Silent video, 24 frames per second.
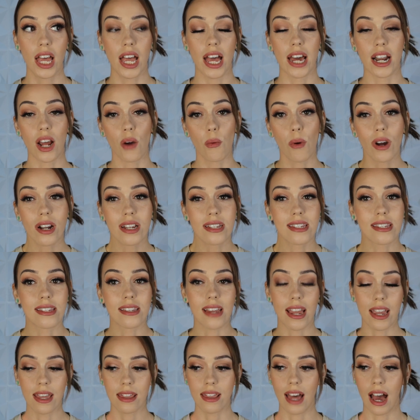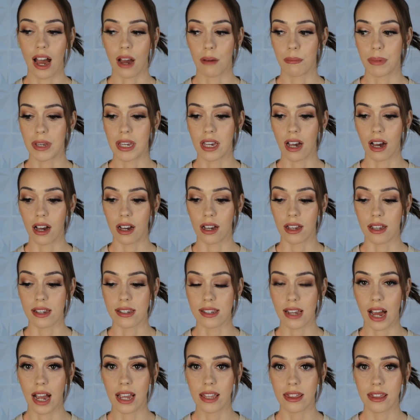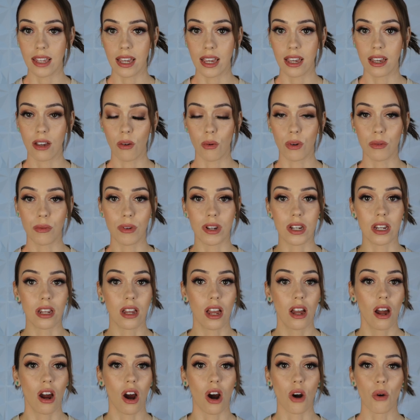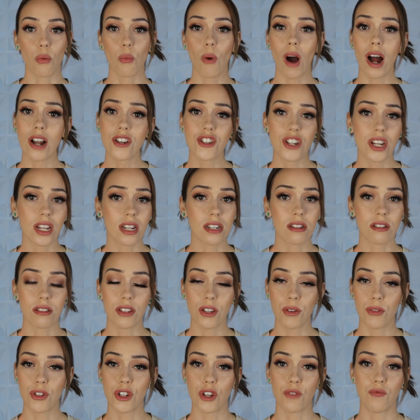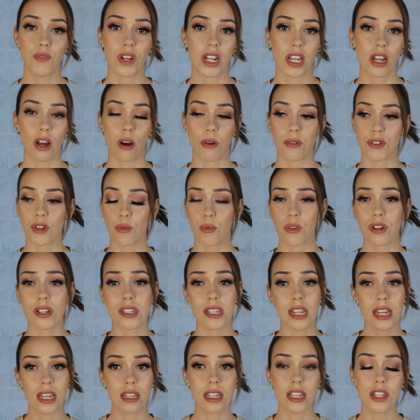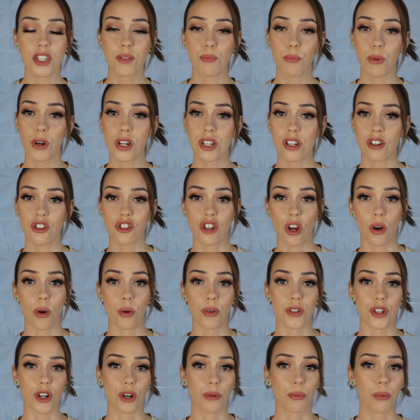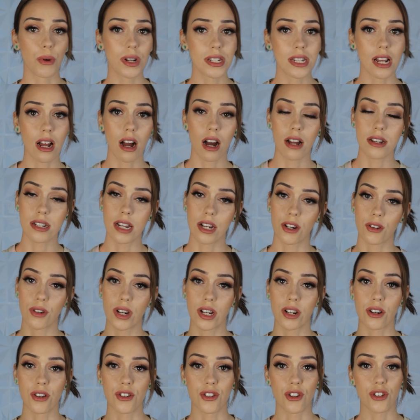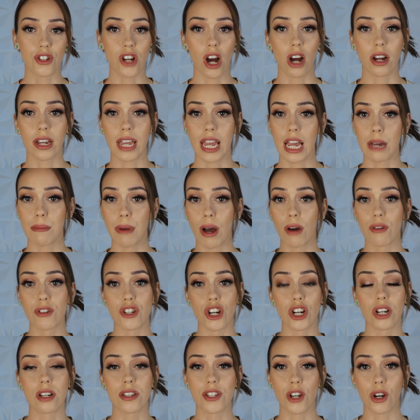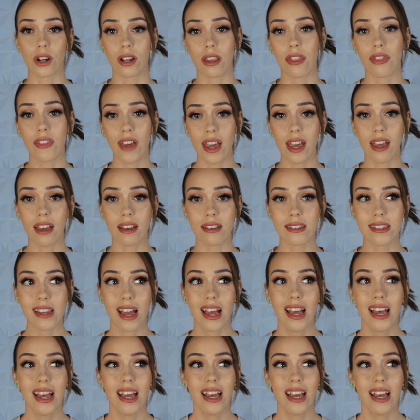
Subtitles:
And I want to say that because I think when we are watching YouTube videos or we're seeing these prison shows or prison content creators are talking about certain things,